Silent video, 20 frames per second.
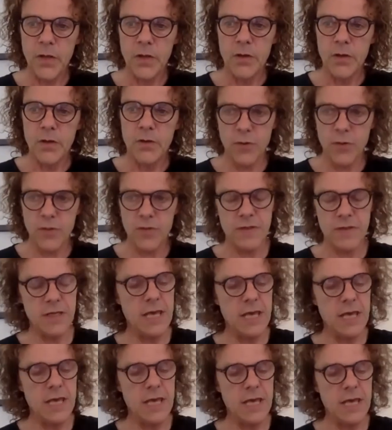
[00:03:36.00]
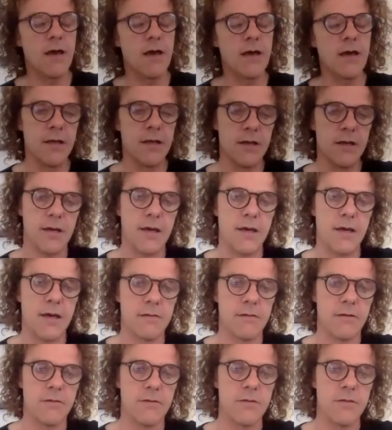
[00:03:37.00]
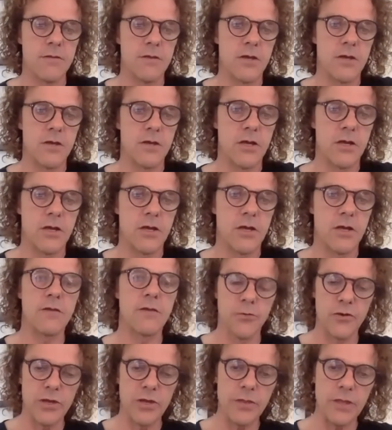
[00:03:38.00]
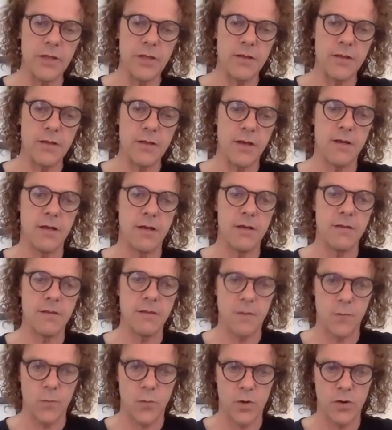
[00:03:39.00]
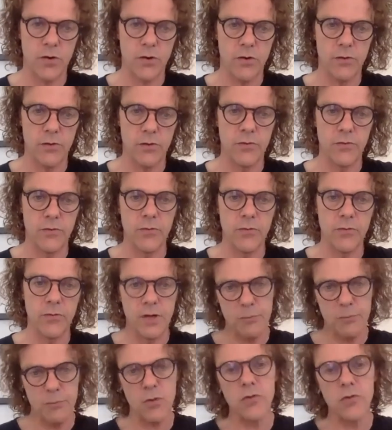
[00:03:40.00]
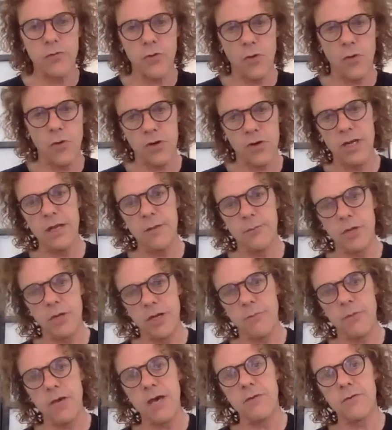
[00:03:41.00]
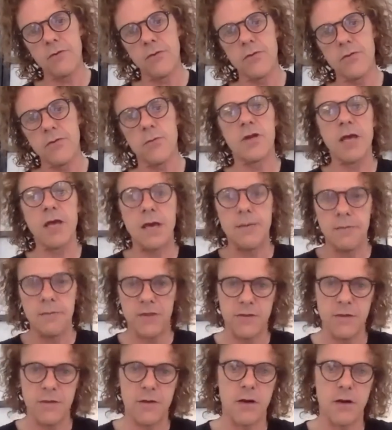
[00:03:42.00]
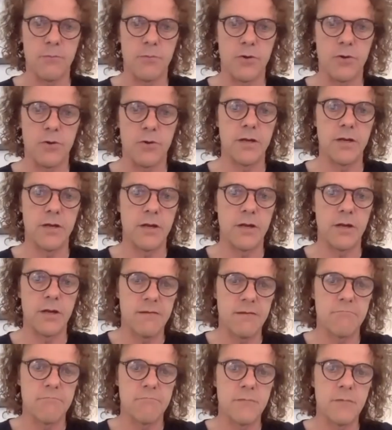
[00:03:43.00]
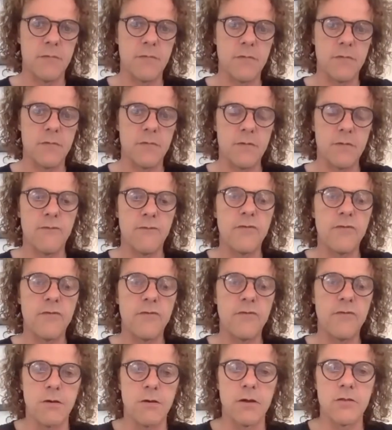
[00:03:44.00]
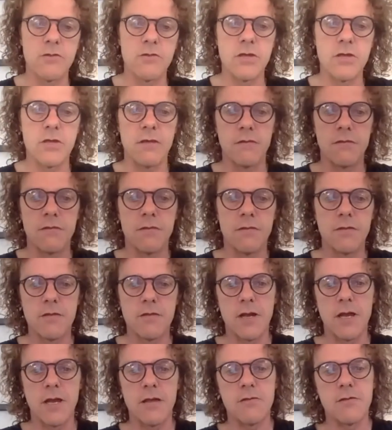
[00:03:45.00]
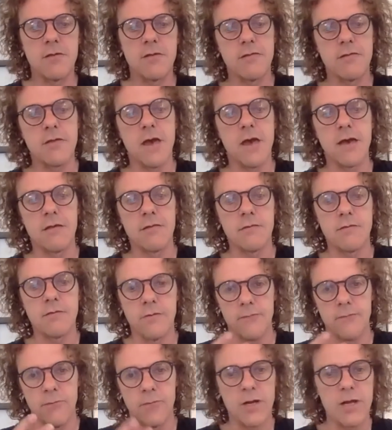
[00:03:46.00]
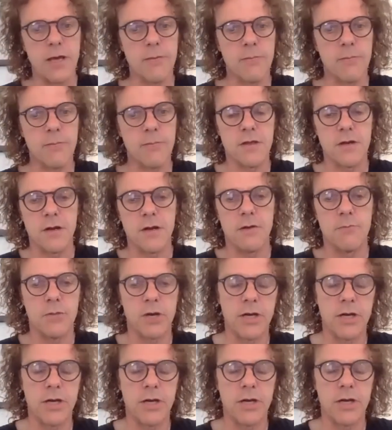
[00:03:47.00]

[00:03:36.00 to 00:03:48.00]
first, the anti-indicators, like the breathing techniques that we're going to do. And I'm going to talk a little bit about also what happens in our body, like the physiology / science of what happens in our body.